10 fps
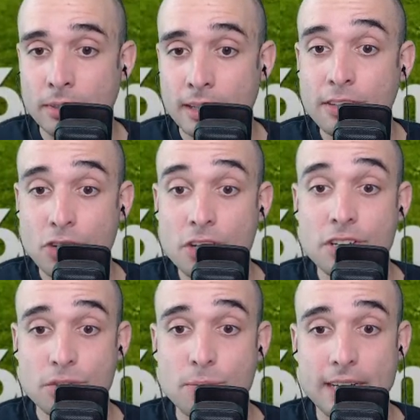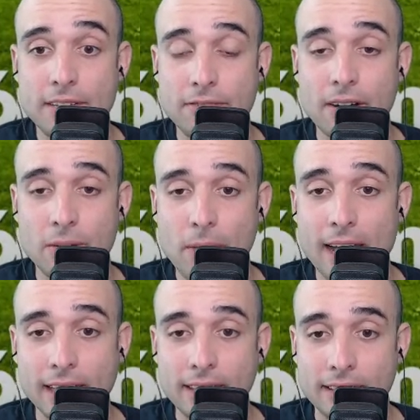this church is really far
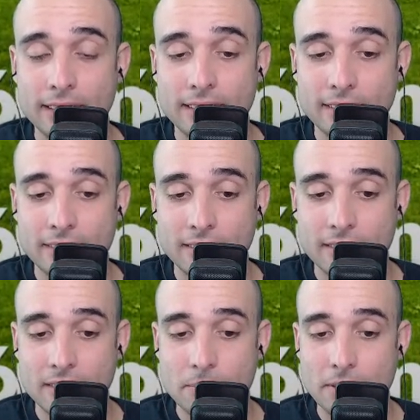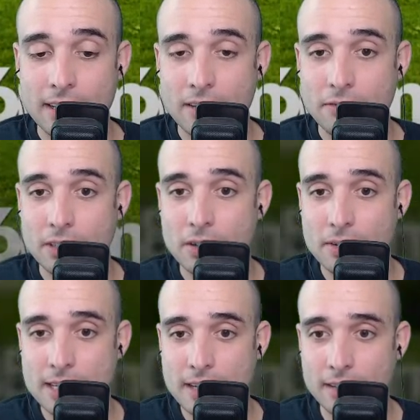away, but then if you go
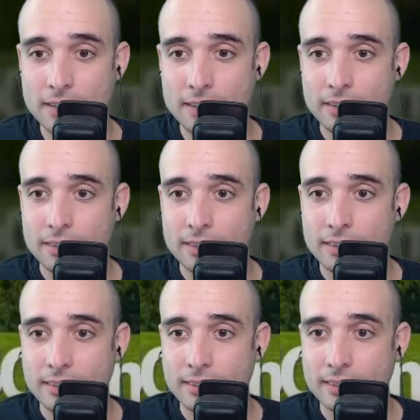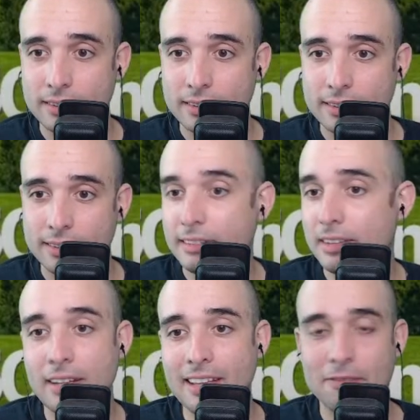here, it's
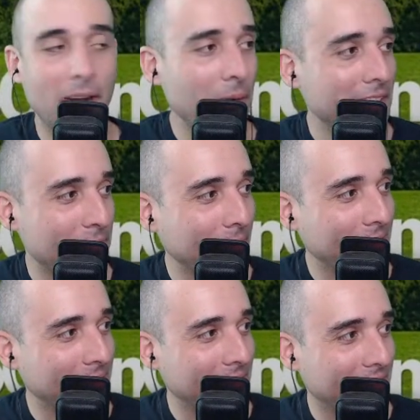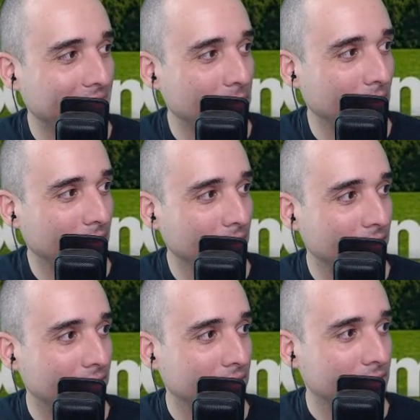not that far away. It's kind of really close,
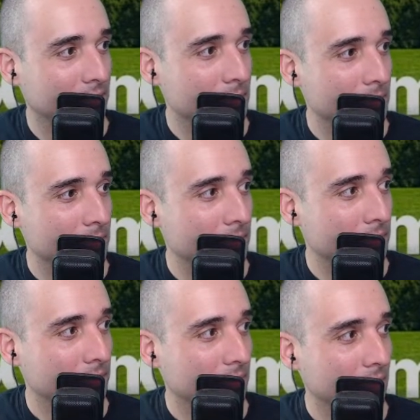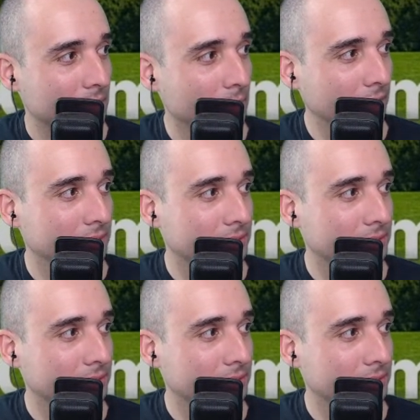right?